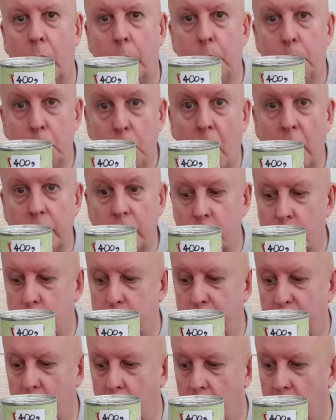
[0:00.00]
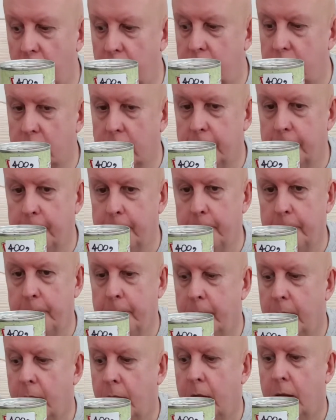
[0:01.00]
might just be all right.
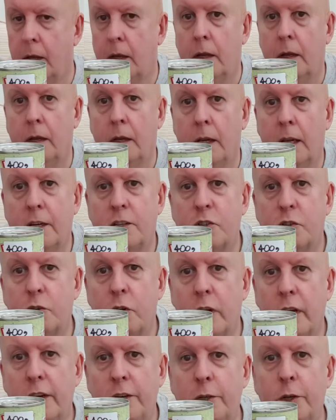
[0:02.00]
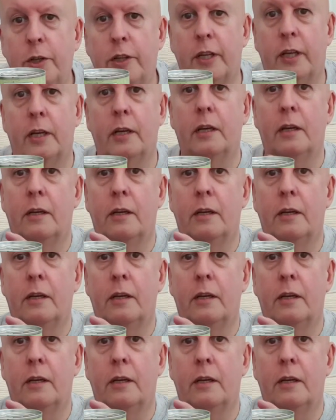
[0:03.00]
Let's try another